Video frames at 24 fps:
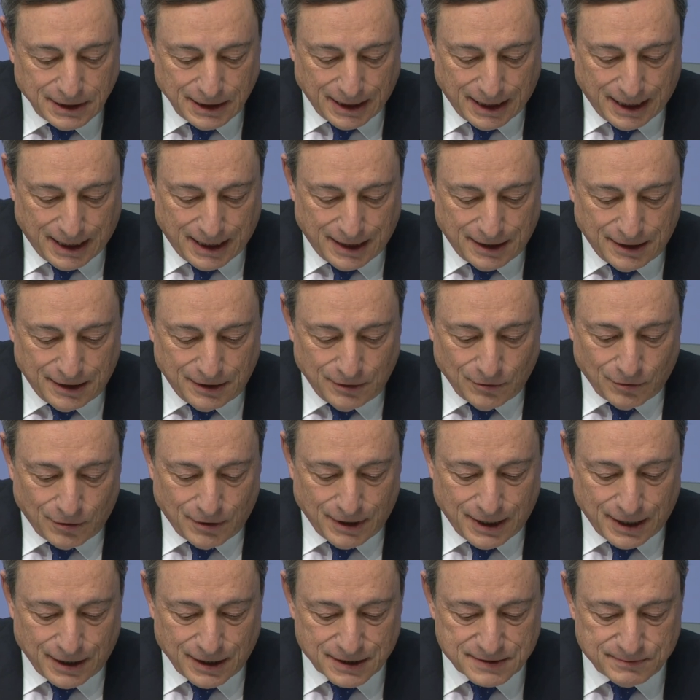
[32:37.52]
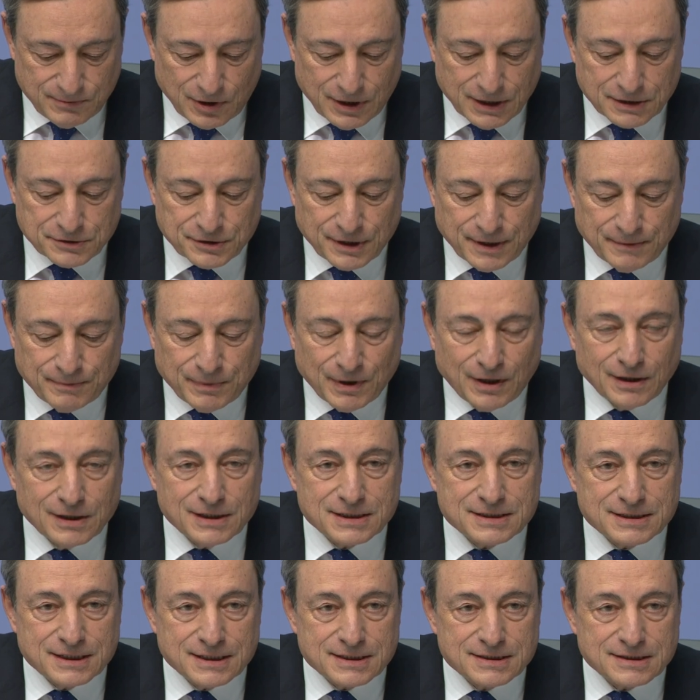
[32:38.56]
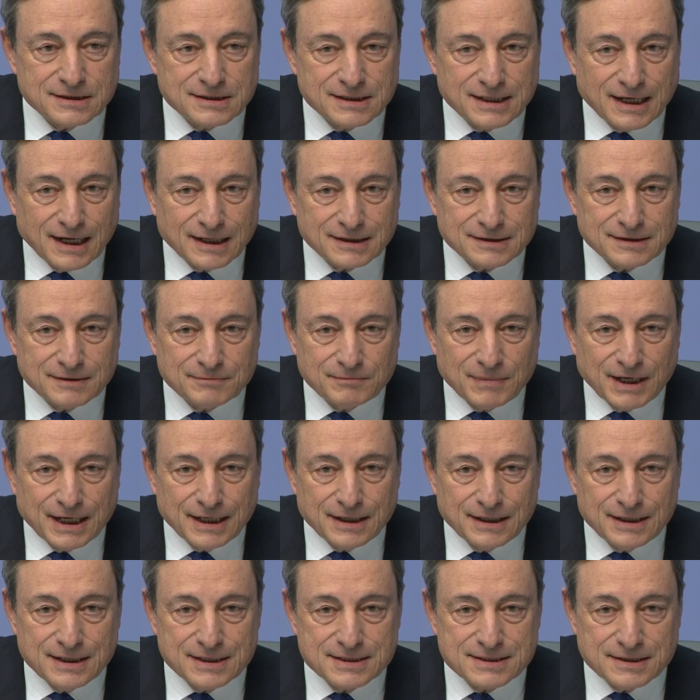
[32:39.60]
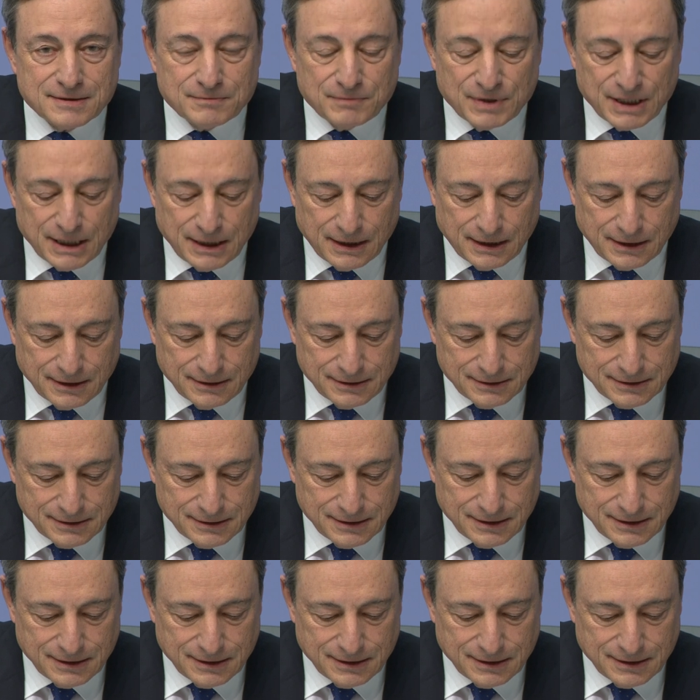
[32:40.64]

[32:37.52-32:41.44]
and the euro area's monetary policy is conducted by the ECB.